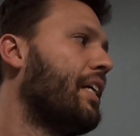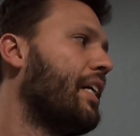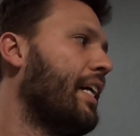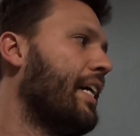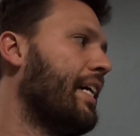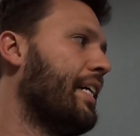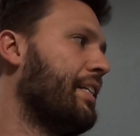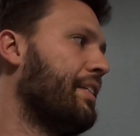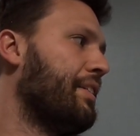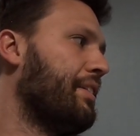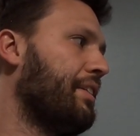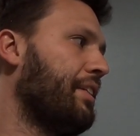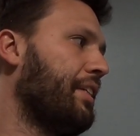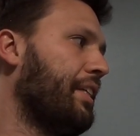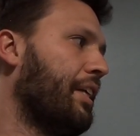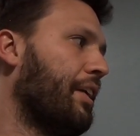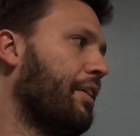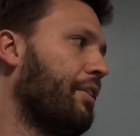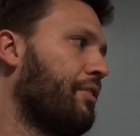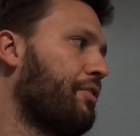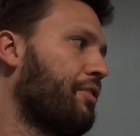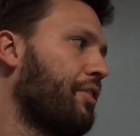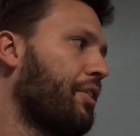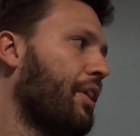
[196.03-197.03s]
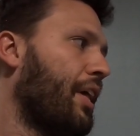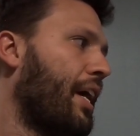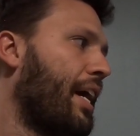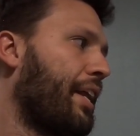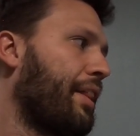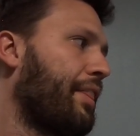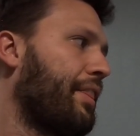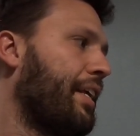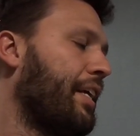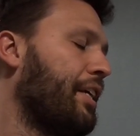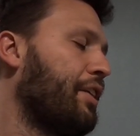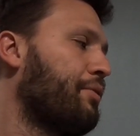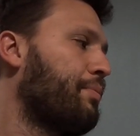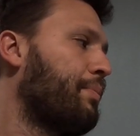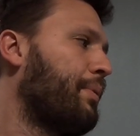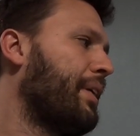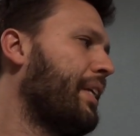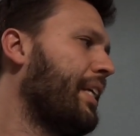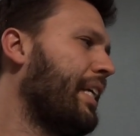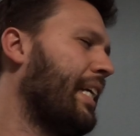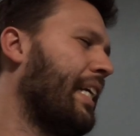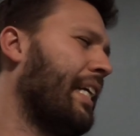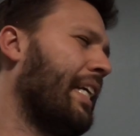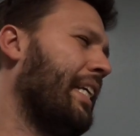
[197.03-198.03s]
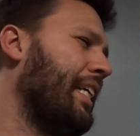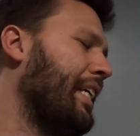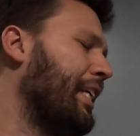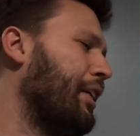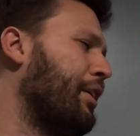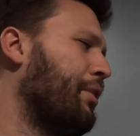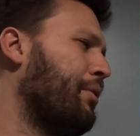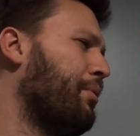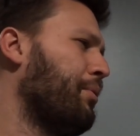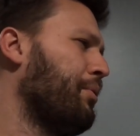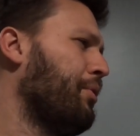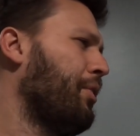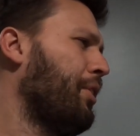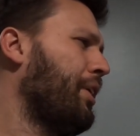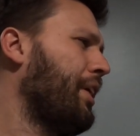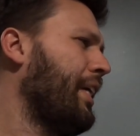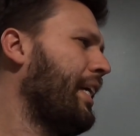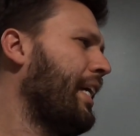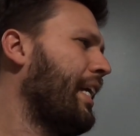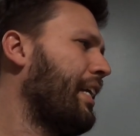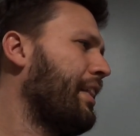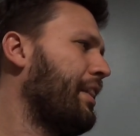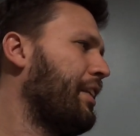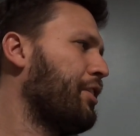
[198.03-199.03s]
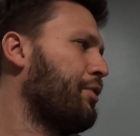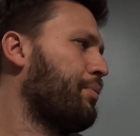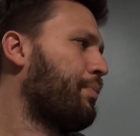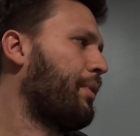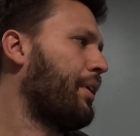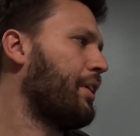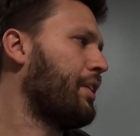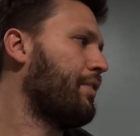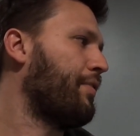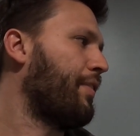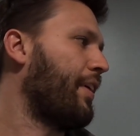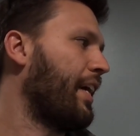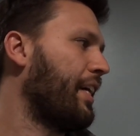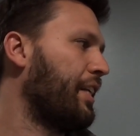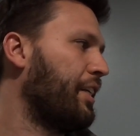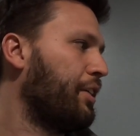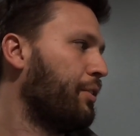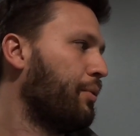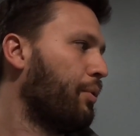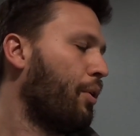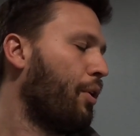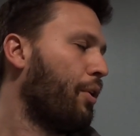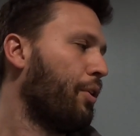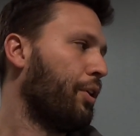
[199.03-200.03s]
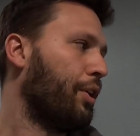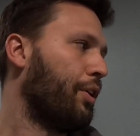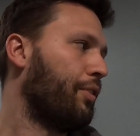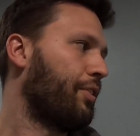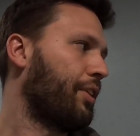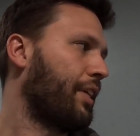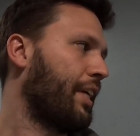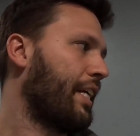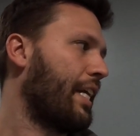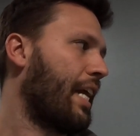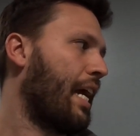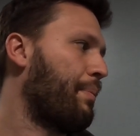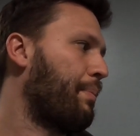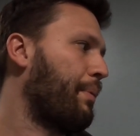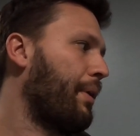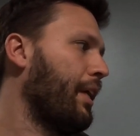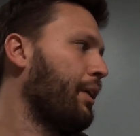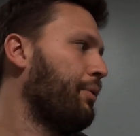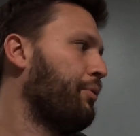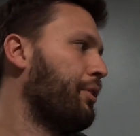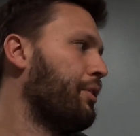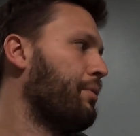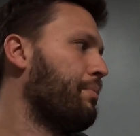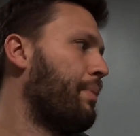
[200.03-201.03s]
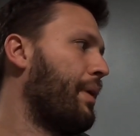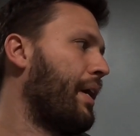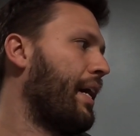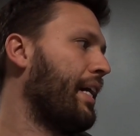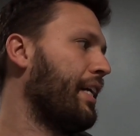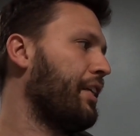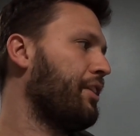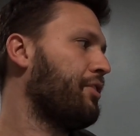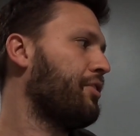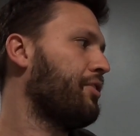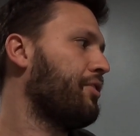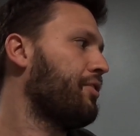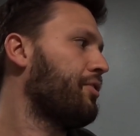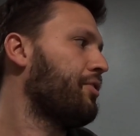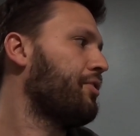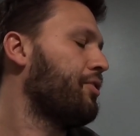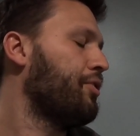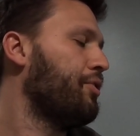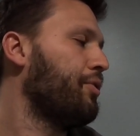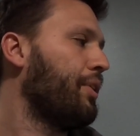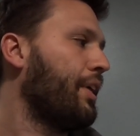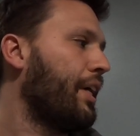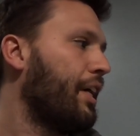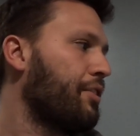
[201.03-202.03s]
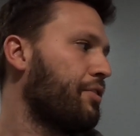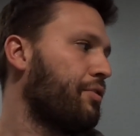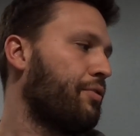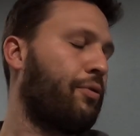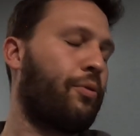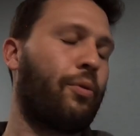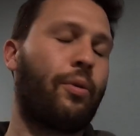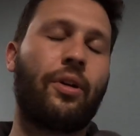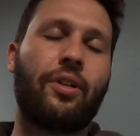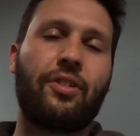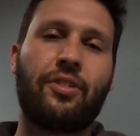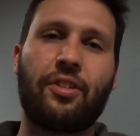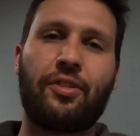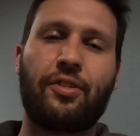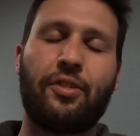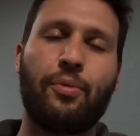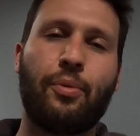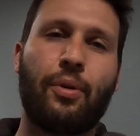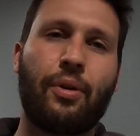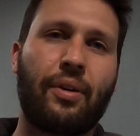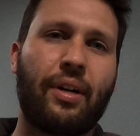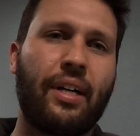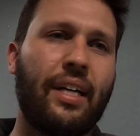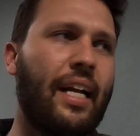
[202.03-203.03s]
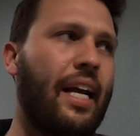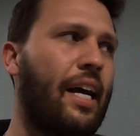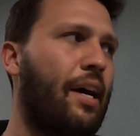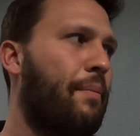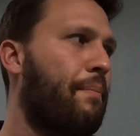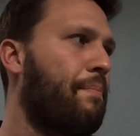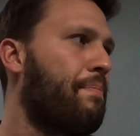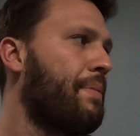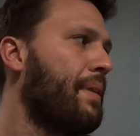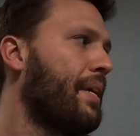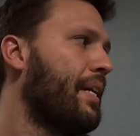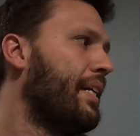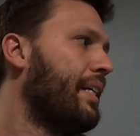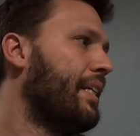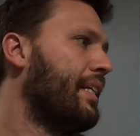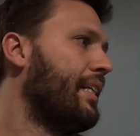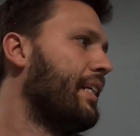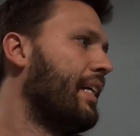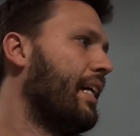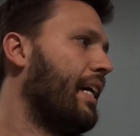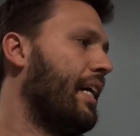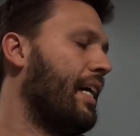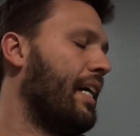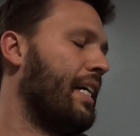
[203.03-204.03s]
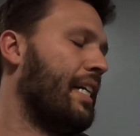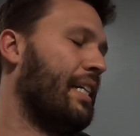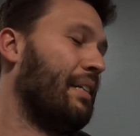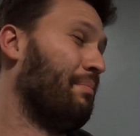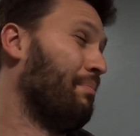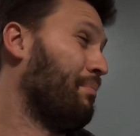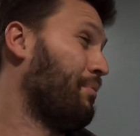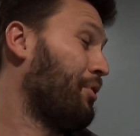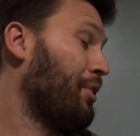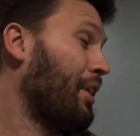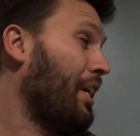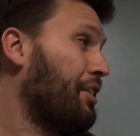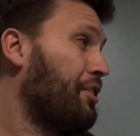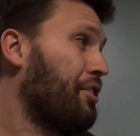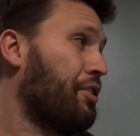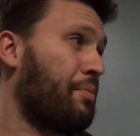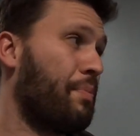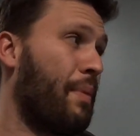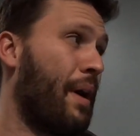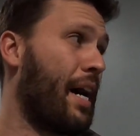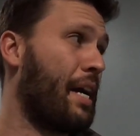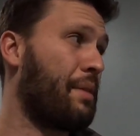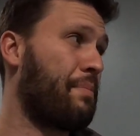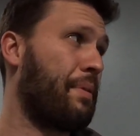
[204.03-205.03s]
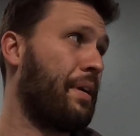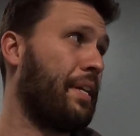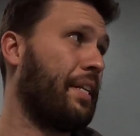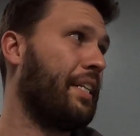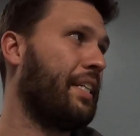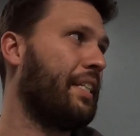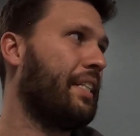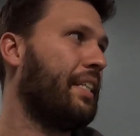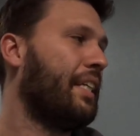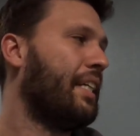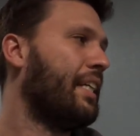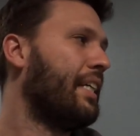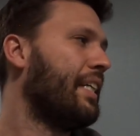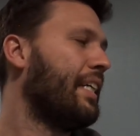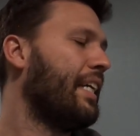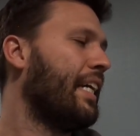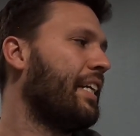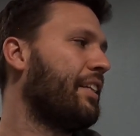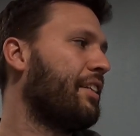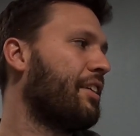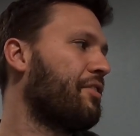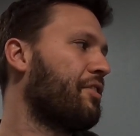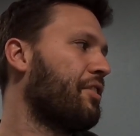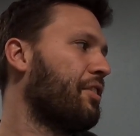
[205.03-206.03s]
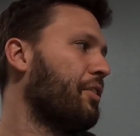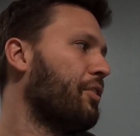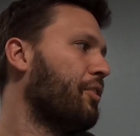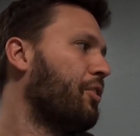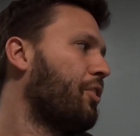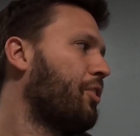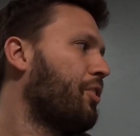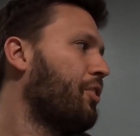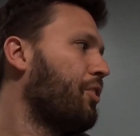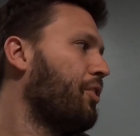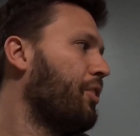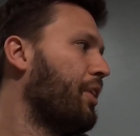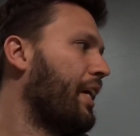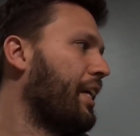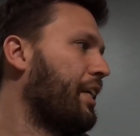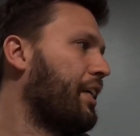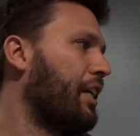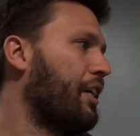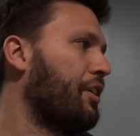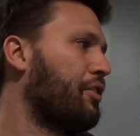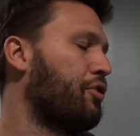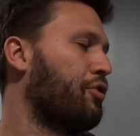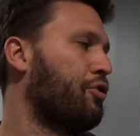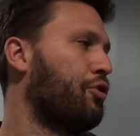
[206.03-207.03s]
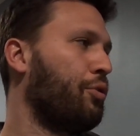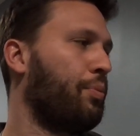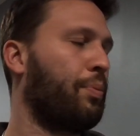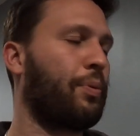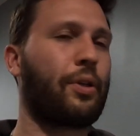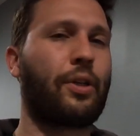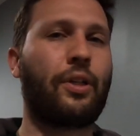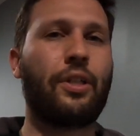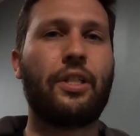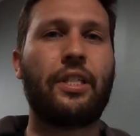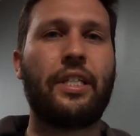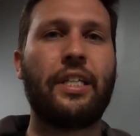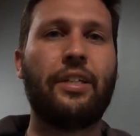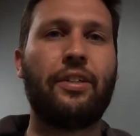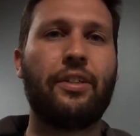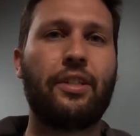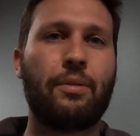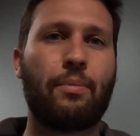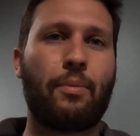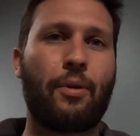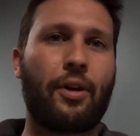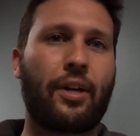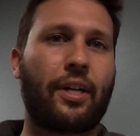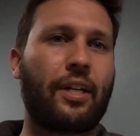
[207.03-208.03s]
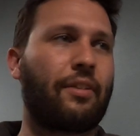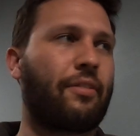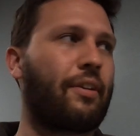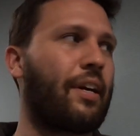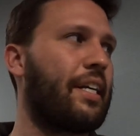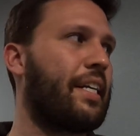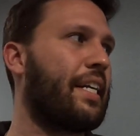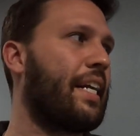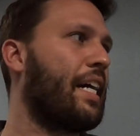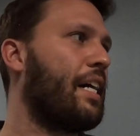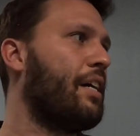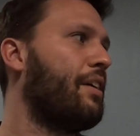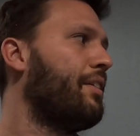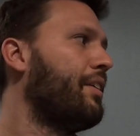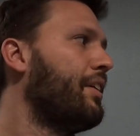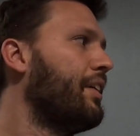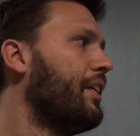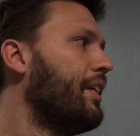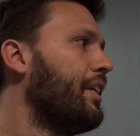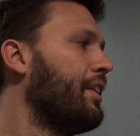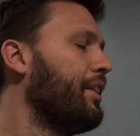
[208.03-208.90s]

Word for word: and you know, there's a lot of things. But you know, looking at this price, if I had to do it all over again, I probably wouldn't buy 2,461 right now. Um, so that's just my opinion. It doesn't look like a super good deal in the market right now.